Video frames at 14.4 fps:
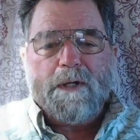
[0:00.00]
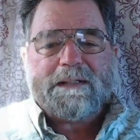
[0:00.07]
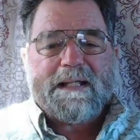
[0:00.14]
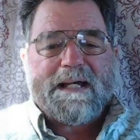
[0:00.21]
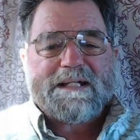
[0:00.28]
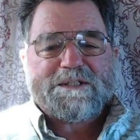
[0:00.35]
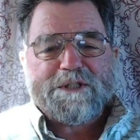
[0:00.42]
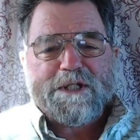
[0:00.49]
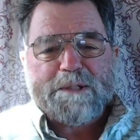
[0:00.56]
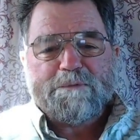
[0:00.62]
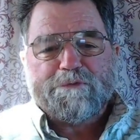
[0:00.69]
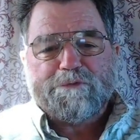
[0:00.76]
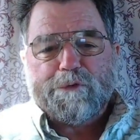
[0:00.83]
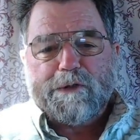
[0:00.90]
One last
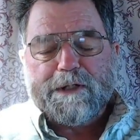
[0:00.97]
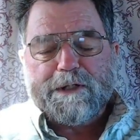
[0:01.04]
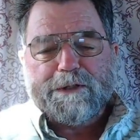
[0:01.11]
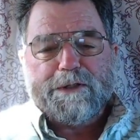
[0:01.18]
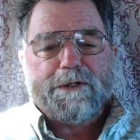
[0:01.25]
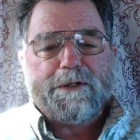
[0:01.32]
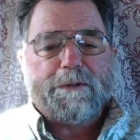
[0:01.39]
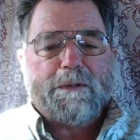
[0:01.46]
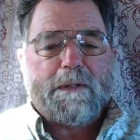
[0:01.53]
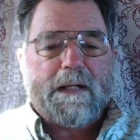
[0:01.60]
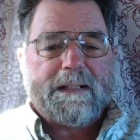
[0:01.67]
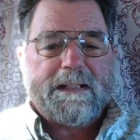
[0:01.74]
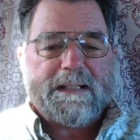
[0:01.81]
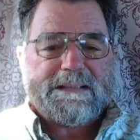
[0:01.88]
thing before I
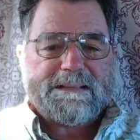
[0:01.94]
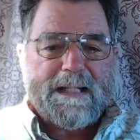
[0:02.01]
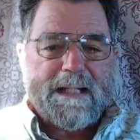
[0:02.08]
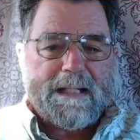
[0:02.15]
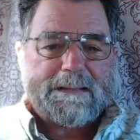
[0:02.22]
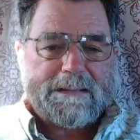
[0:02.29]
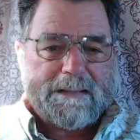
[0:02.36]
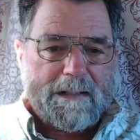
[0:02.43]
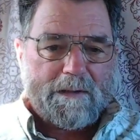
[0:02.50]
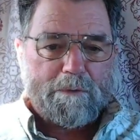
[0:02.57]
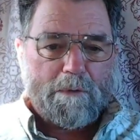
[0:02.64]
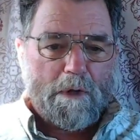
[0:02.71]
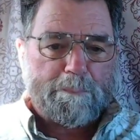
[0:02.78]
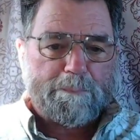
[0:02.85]
go, I guess that
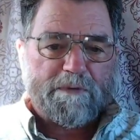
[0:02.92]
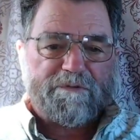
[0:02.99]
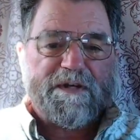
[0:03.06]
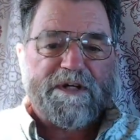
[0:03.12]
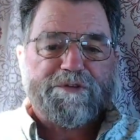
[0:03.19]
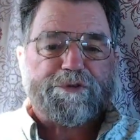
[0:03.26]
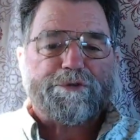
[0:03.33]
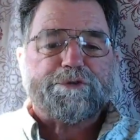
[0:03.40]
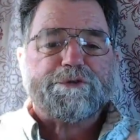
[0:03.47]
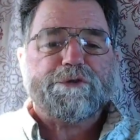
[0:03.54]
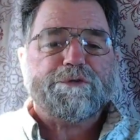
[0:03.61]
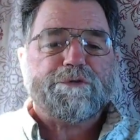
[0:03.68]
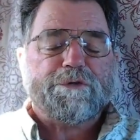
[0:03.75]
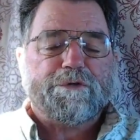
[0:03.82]
uh, quote Professor
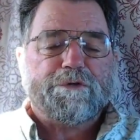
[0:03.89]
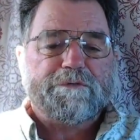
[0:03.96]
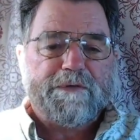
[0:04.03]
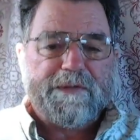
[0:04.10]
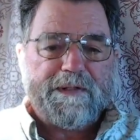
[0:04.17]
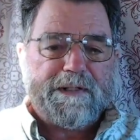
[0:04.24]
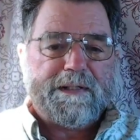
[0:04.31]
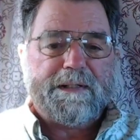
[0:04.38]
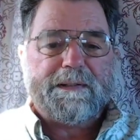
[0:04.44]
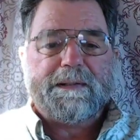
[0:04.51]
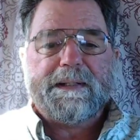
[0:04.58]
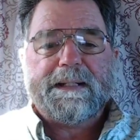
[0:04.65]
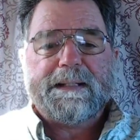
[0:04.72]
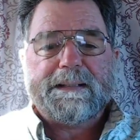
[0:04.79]
Truth over
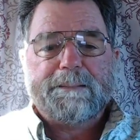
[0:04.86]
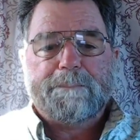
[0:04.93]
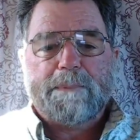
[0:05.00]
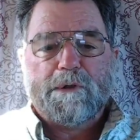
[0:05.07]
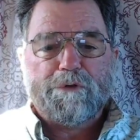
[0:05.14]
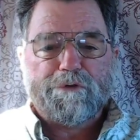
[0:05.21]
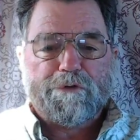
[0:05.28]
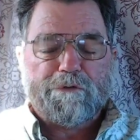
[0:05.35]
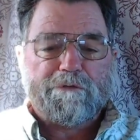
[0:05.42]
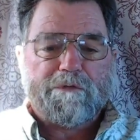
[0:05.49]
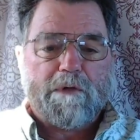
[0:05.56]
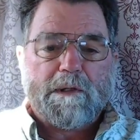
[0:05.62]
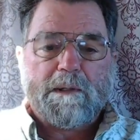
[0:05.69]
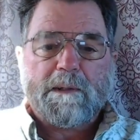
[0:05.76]
there at the Bozo
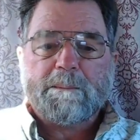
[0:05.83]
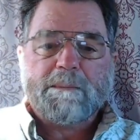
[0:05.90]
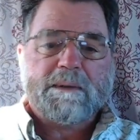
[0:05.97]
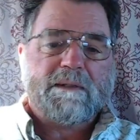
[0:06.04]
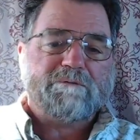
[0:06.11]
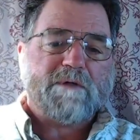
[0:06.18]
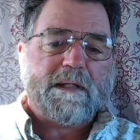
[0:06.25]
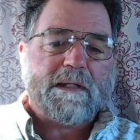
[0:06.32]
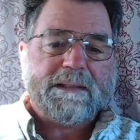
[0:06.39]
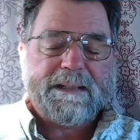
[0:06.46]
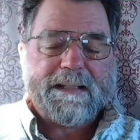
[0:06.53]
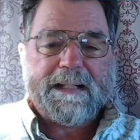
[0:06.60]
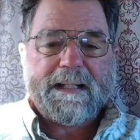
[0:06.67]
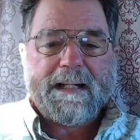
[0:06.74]
Farm uh,
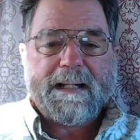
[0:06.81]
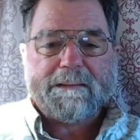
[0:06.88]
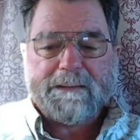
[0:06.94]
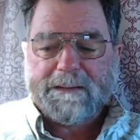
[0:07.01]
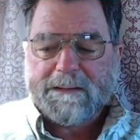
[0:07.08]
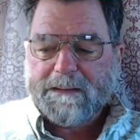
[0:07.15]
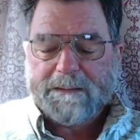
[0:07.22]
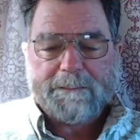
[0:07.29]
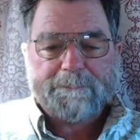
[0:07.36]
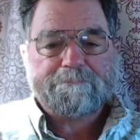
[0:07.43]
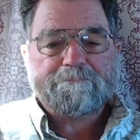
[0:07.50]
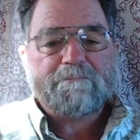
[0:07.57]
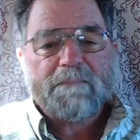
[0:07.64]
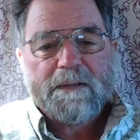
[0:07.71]
finally got outed,
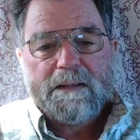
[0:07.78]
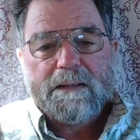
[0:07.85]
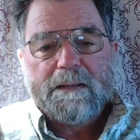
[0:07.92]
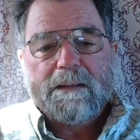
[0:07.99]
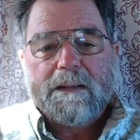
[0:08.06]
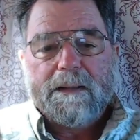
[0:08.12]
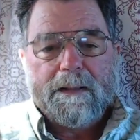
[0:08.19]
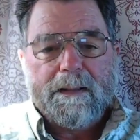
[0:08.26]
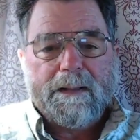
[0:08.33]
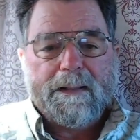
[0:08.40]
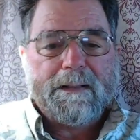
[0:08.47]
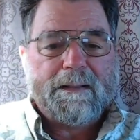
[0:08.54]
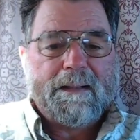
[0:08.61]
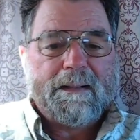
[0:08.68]

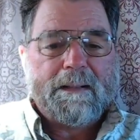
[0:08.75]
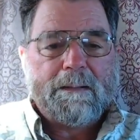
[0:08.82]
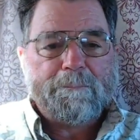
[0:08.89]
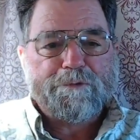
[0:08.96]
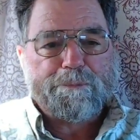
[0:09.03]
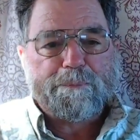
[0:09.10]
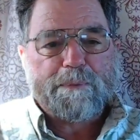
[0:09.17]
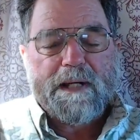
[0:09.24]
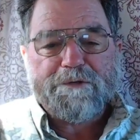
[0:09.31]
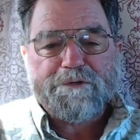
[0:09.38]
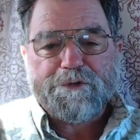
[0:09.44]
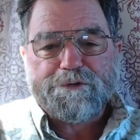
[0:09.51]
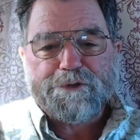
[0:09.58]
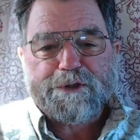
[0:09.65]
and uh, I'm
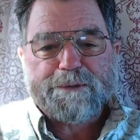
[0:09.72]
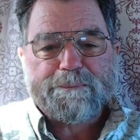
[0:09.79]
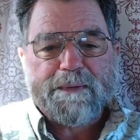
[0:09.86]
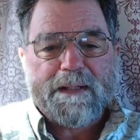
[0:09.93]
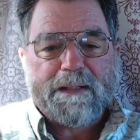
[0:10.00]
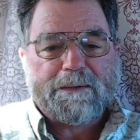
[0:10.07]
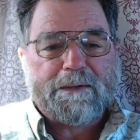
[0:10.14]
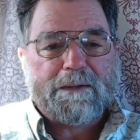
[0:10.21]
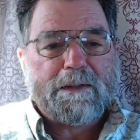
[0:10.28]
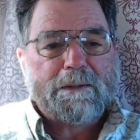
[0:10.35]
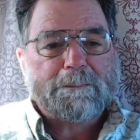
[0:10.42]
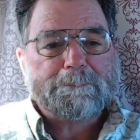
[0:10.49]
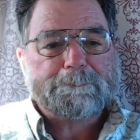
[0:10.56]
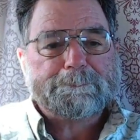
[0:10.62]
surprised it took him that
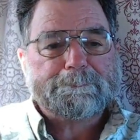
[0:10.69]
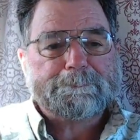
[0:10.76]
long.